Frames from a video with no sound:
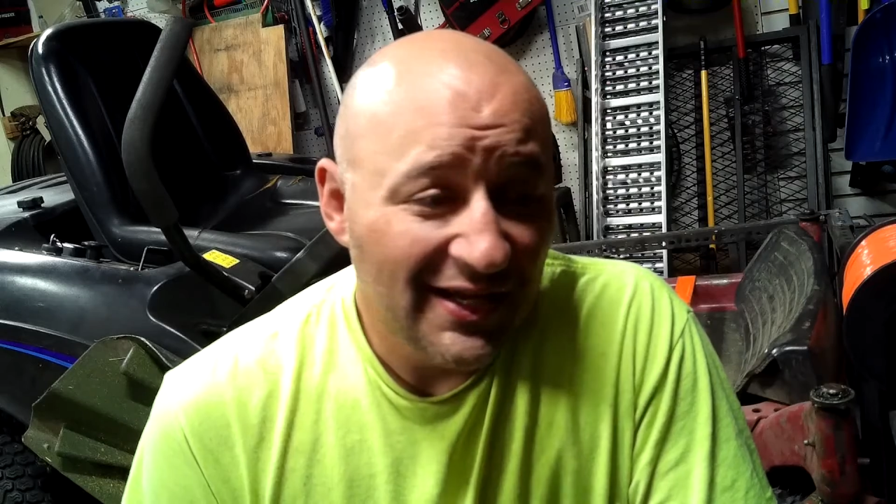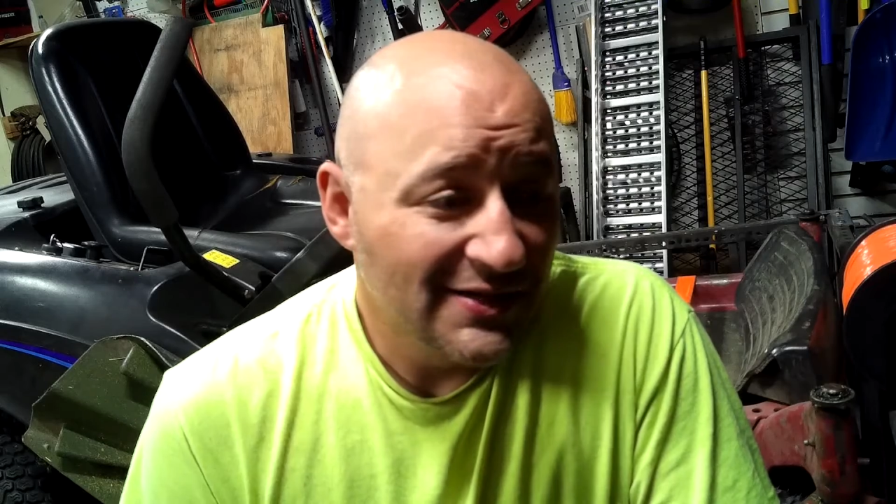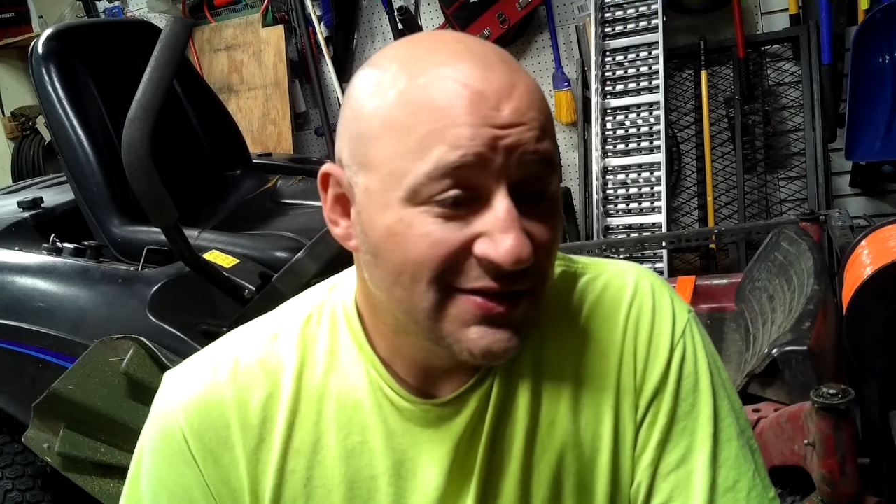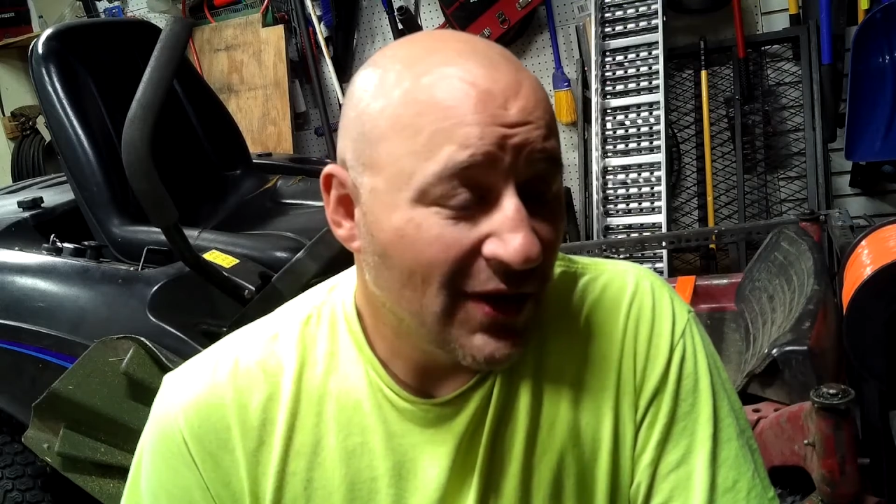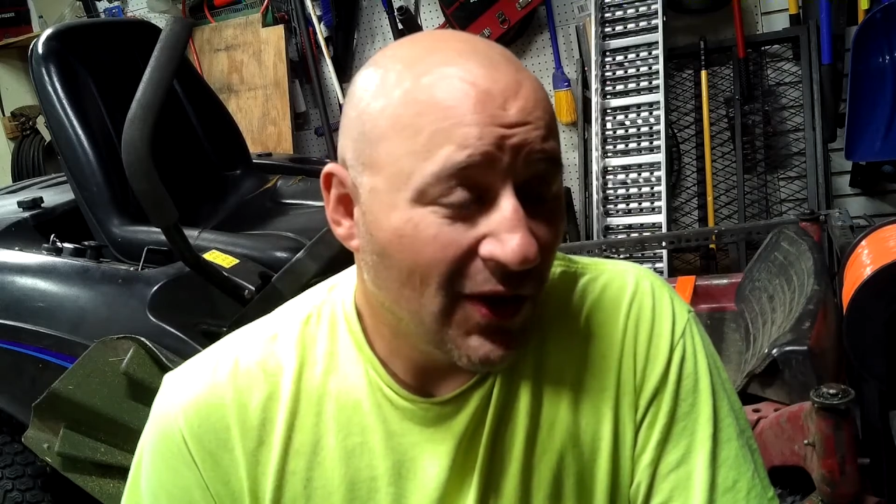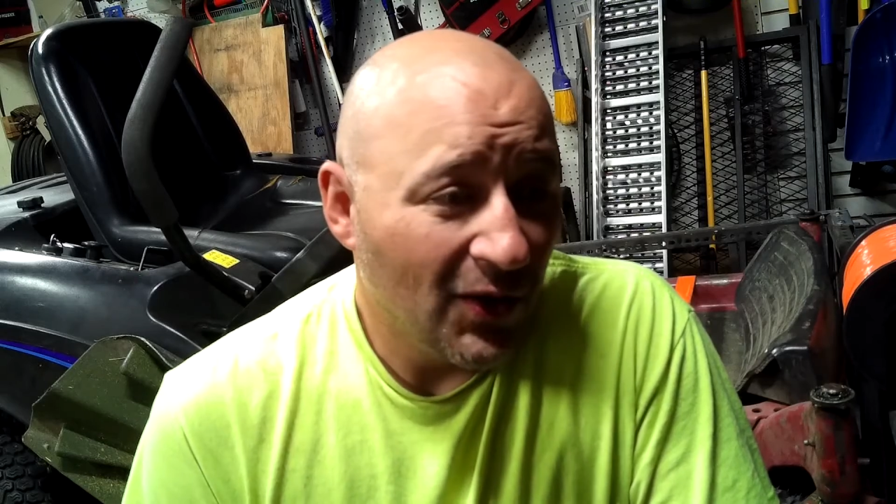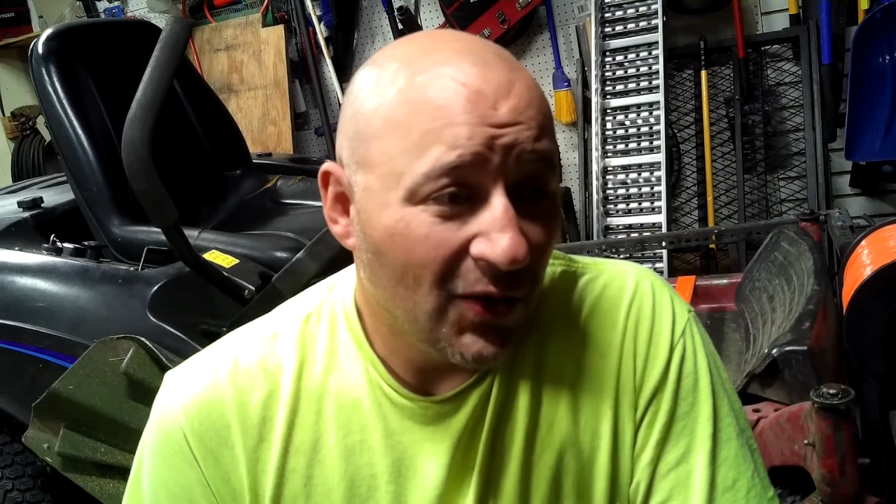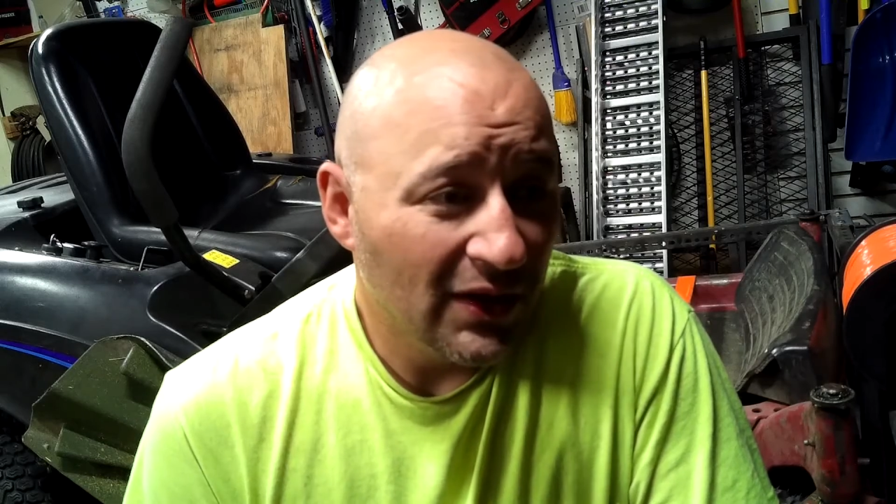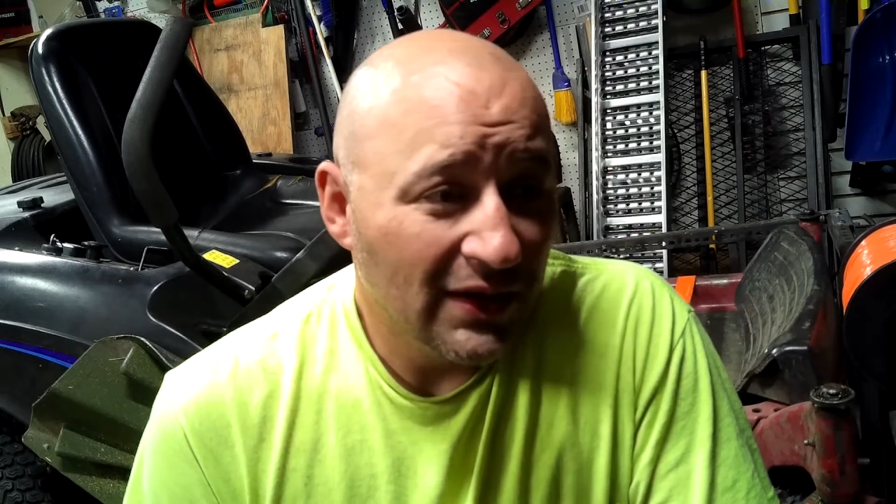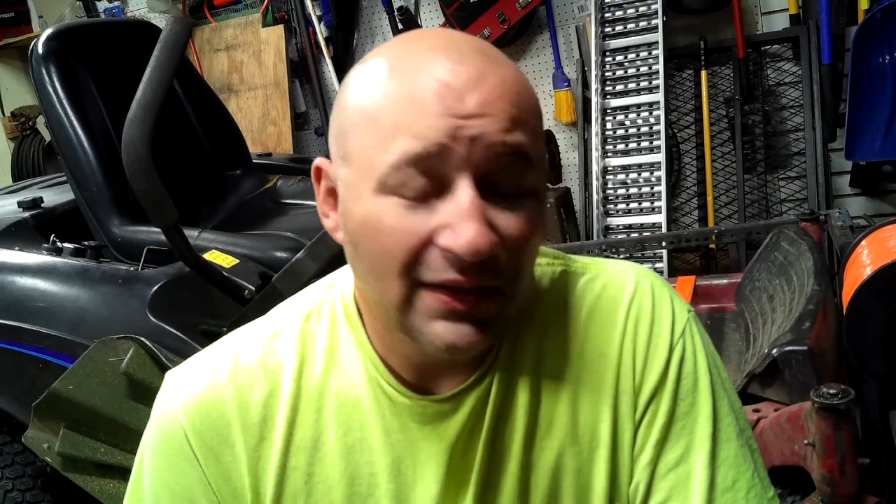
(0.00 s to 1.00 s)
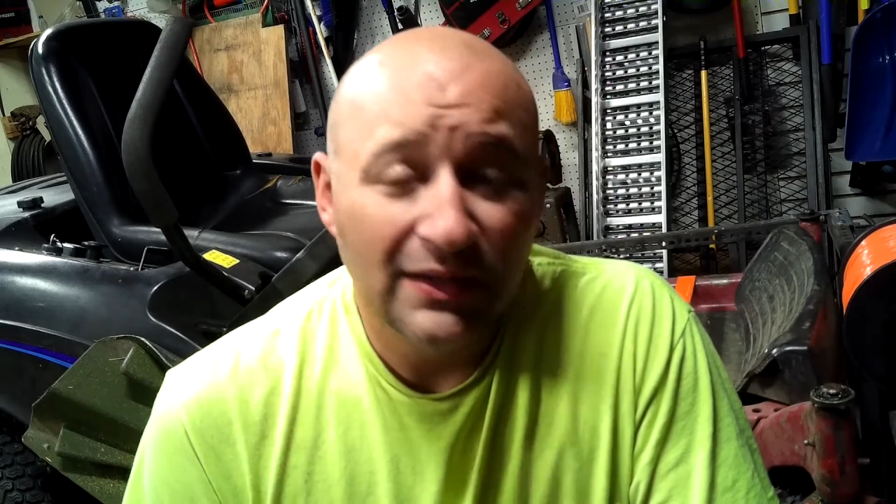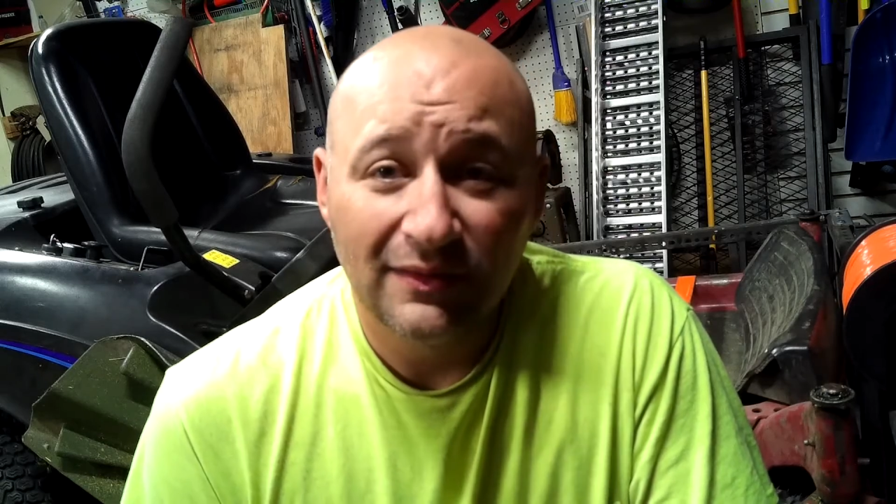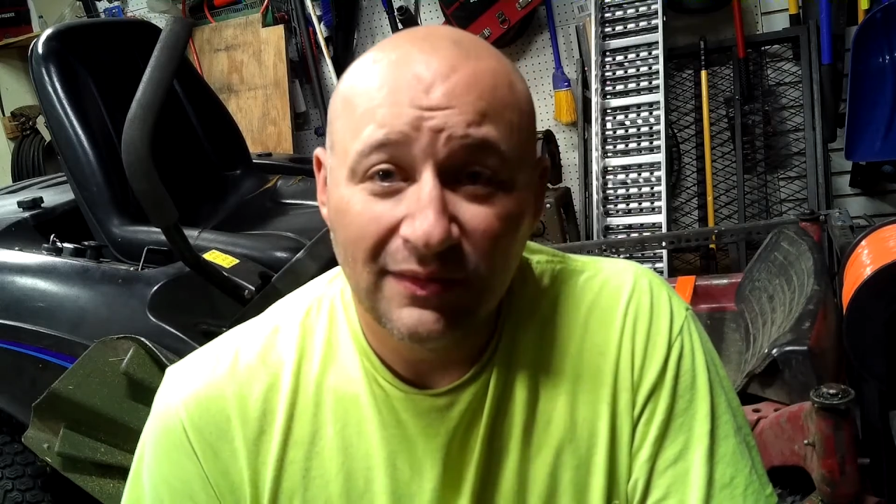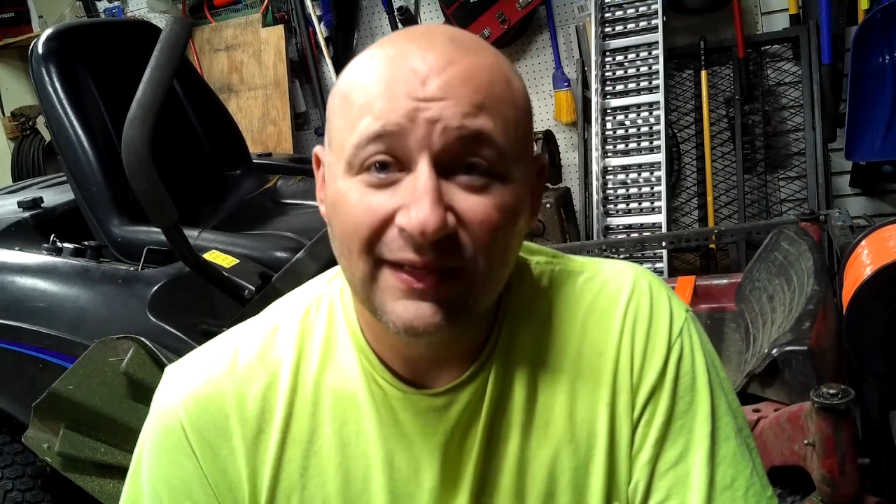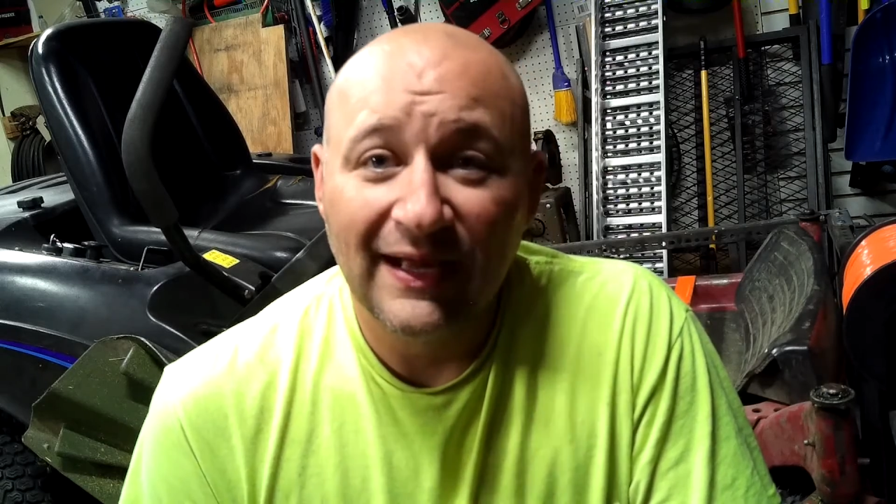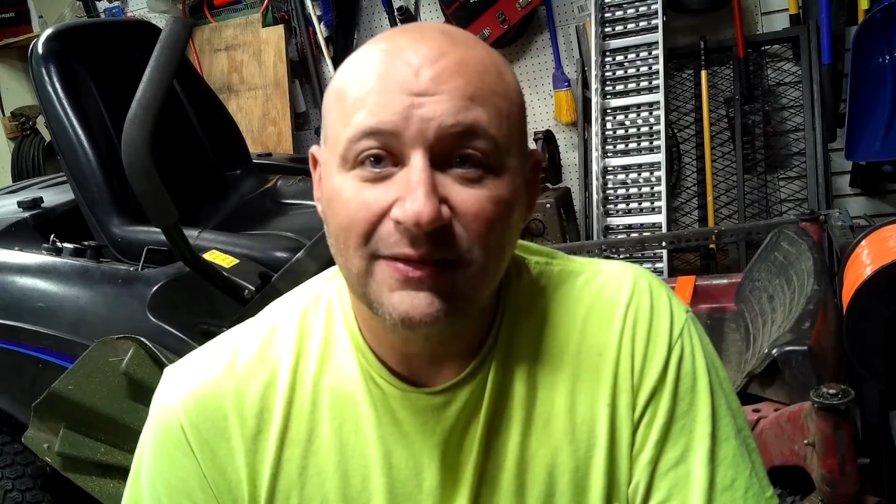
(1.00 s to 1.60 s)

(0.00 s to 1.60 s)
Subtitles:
So, got